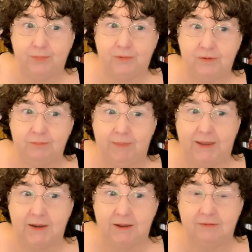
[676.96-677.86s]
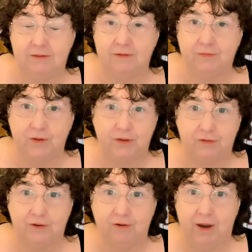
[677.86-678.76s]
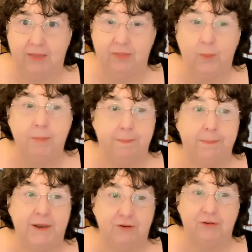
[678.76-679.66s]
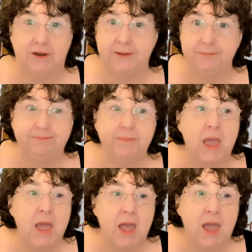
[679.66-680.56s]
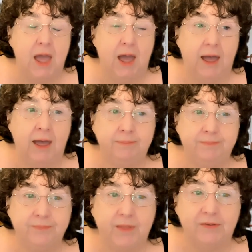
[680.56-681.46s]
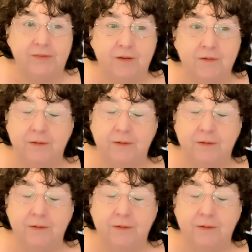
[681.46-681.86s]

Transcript: to make it easier for you to crack the whip, literally. So